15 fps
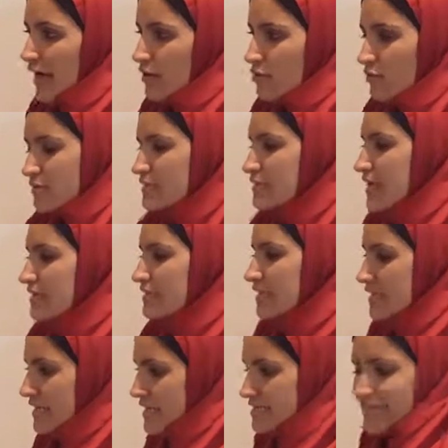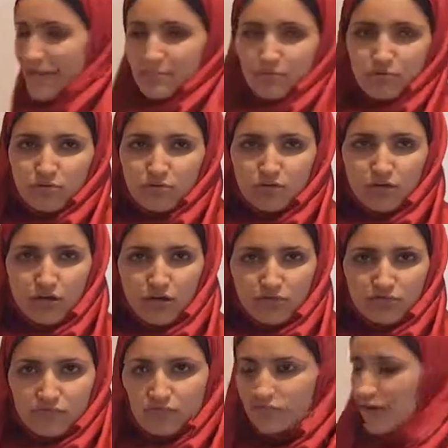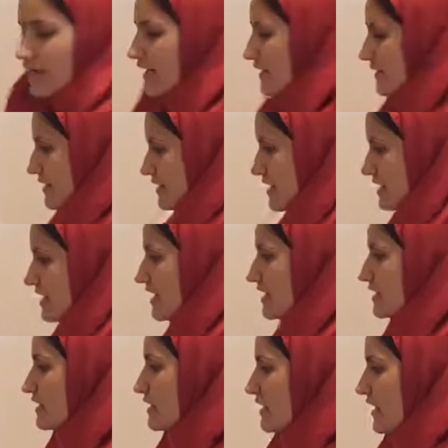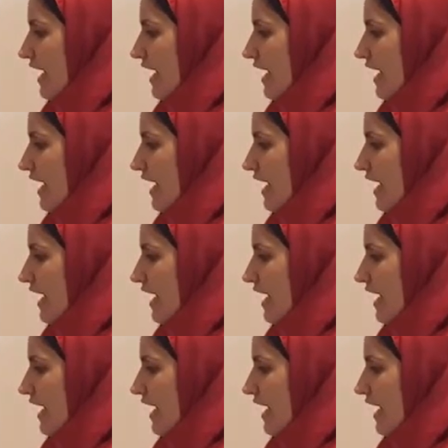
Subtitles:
how it was done, then example of the technique,